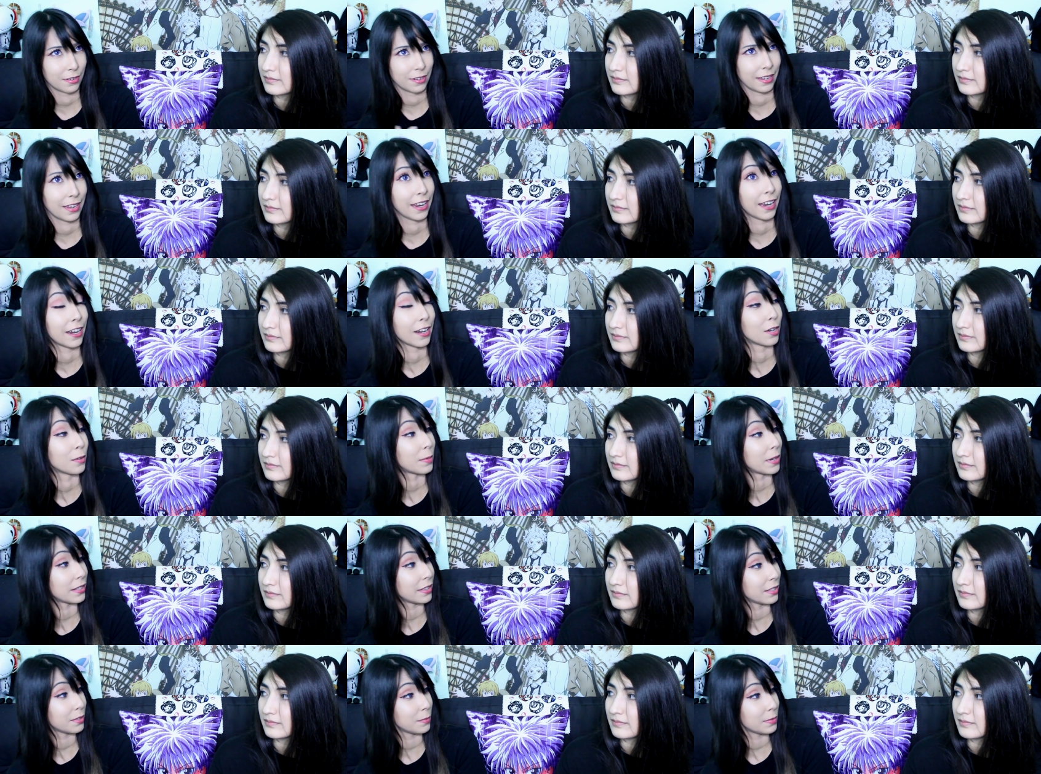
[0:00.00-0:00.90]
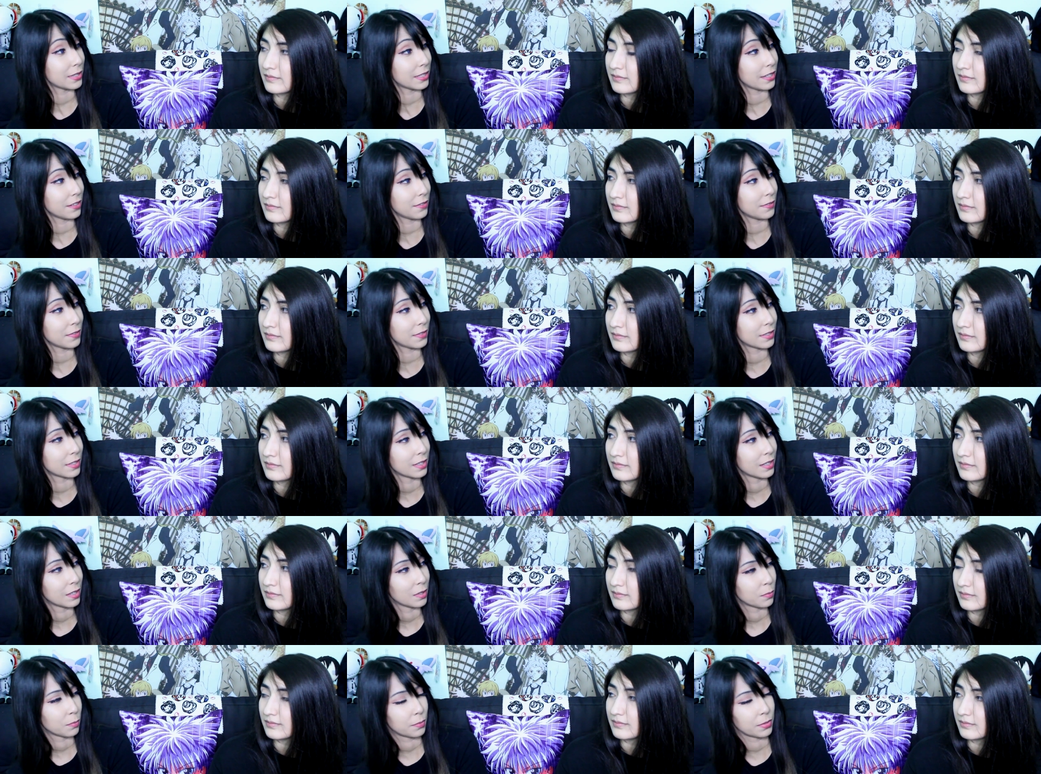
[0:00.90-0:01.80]
Speaker 1: care about themselves,
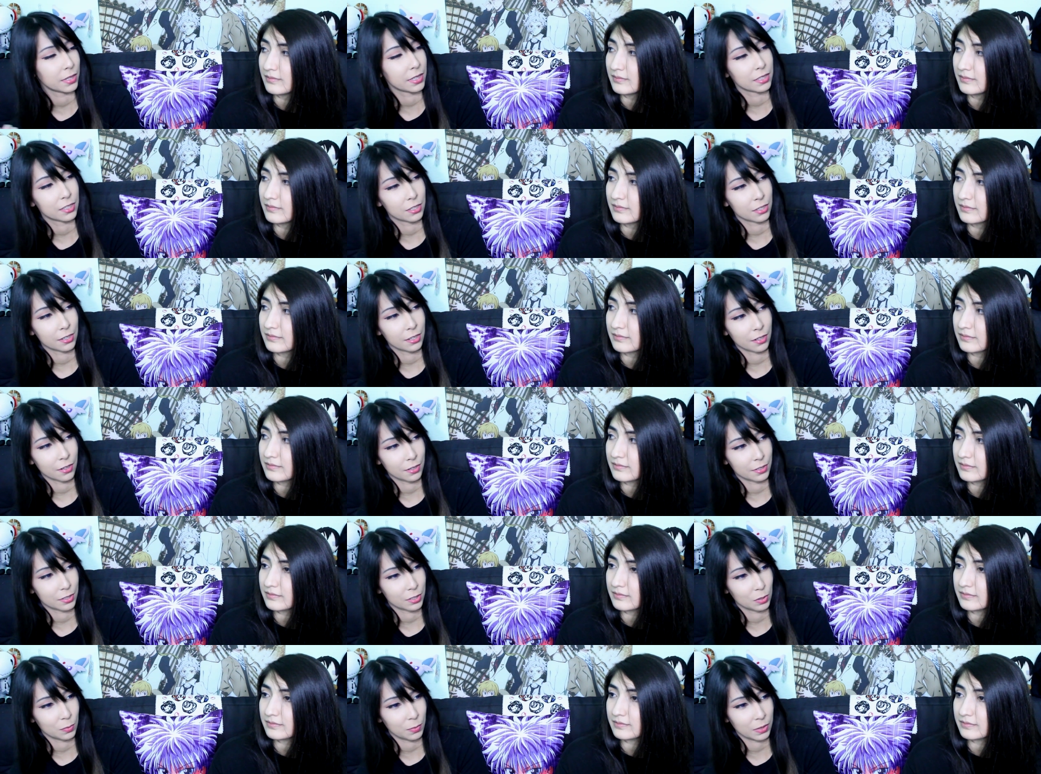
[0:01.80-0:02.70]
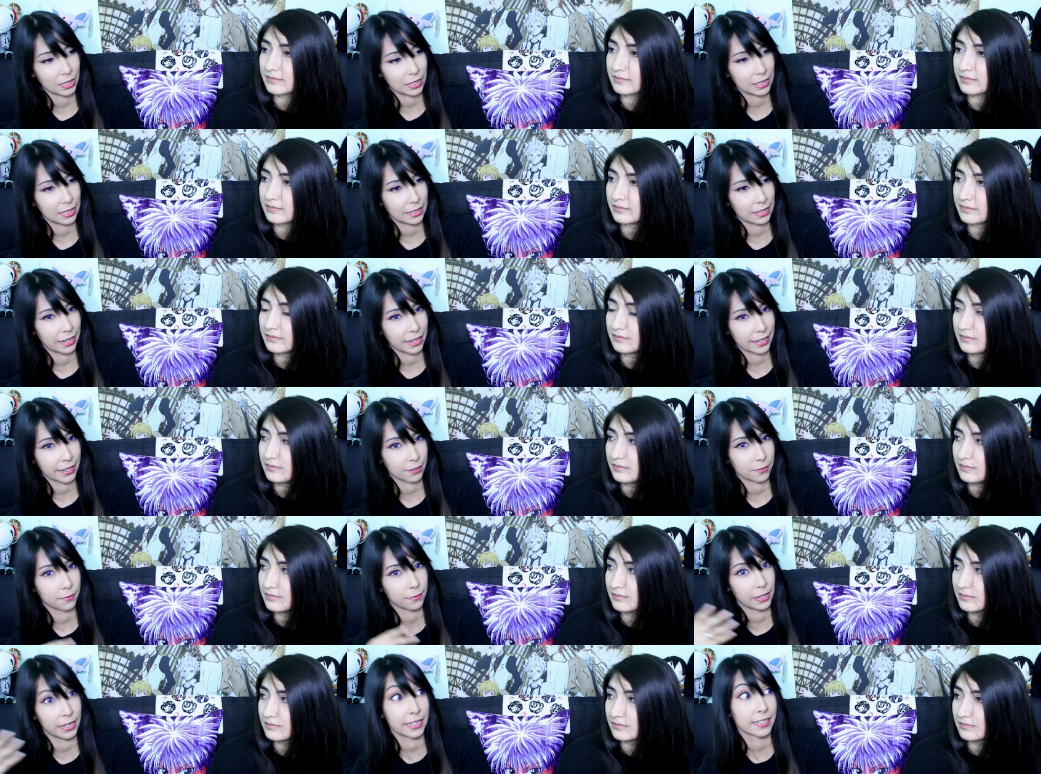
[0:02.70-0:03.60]
but it shouldn't also be like
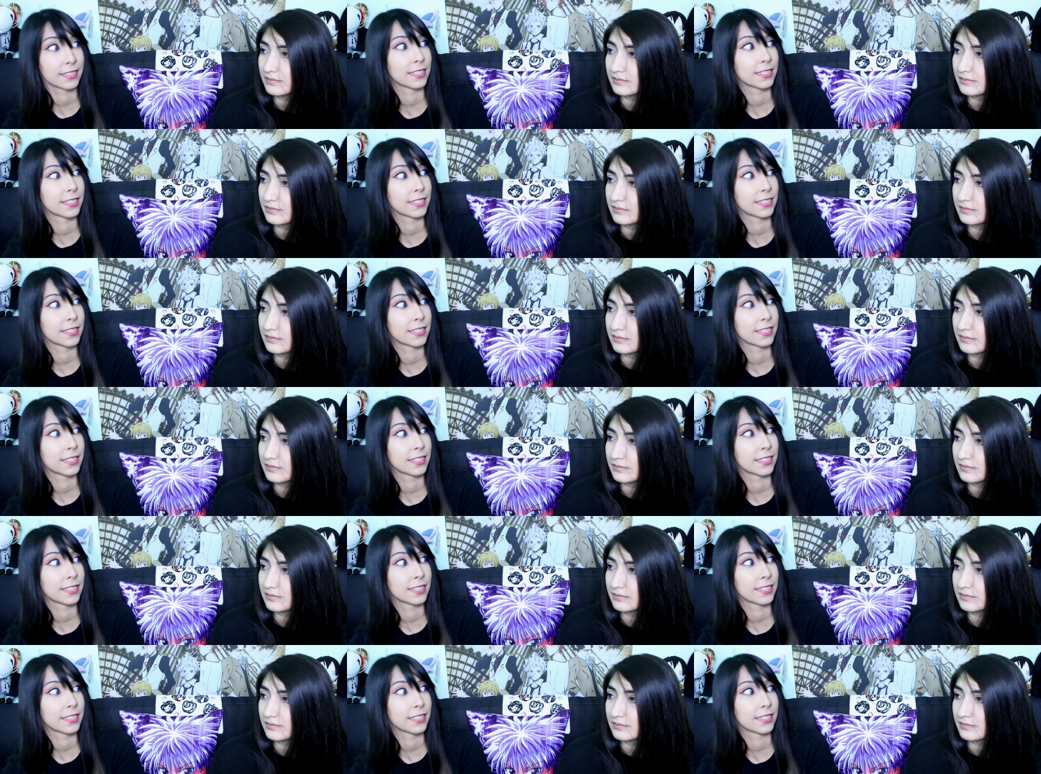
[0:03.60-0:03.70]
a, an